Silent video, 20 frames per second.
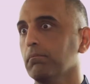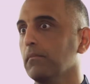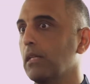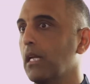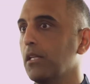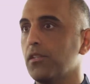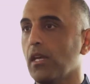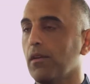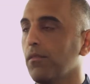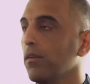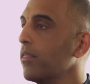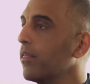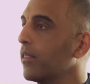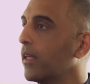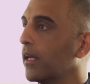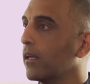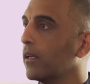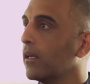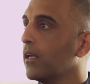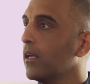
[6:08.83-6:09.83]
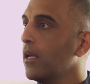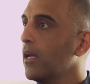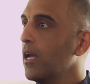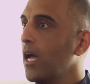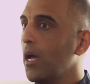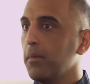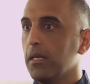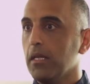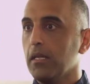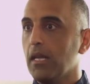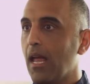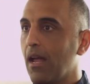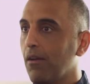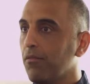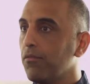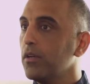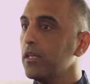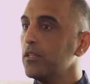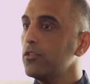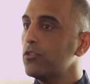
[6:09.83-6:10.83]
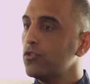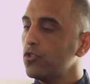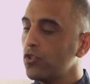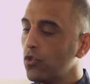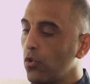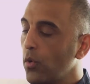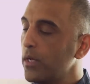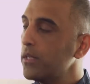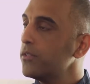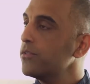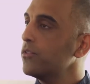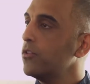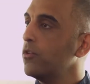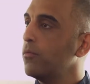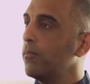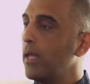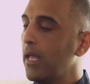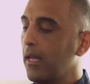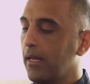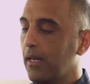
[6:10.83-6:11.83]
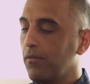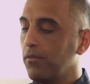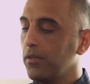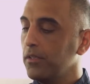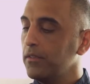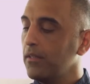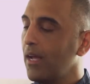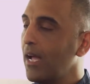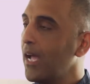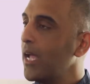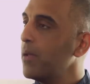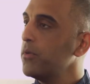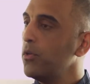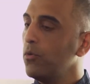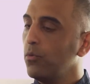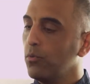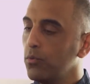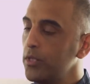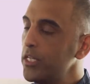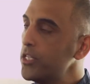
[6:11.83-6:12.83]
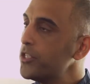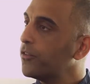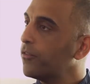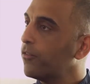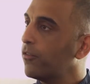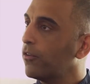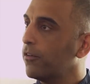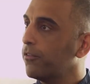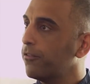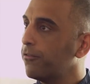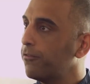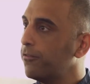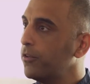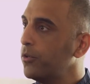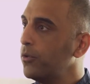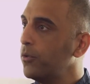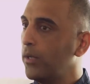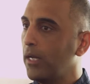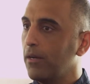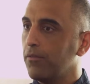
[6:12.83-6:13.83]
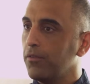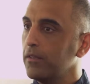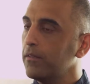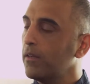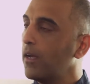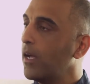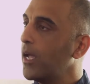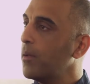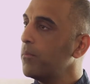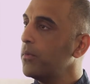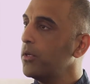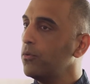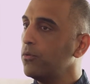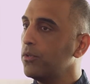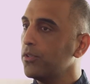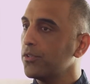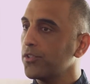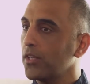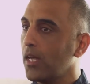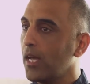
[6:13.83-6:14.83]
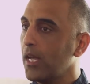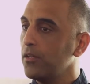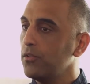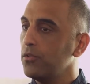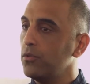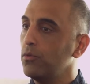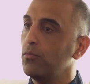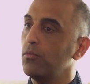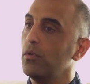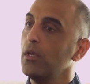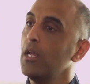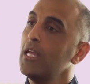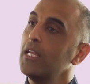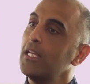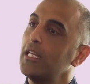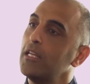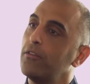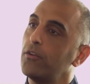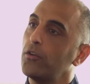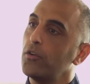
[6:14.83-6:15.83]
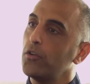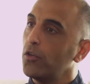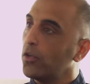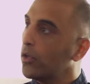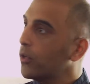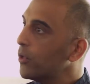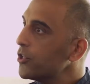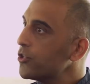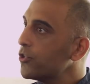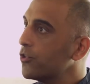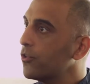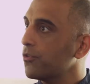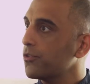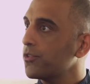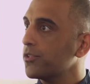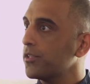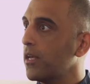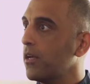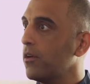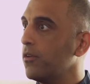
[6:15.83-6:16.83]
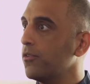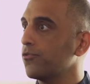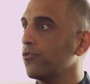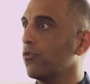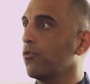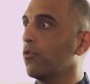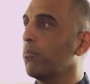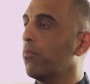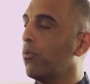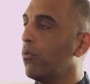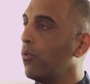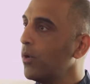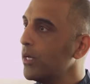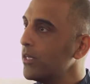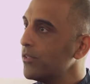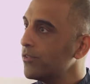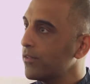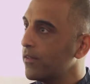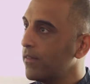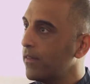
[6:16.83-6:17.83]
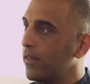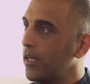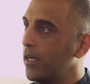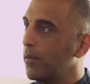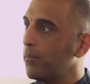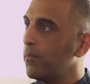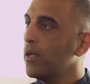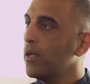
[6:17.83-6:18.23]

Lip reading: It's everything. I mean, every choice you make, every time you reach for a food, every time you decide to either nourish your cells or poison them,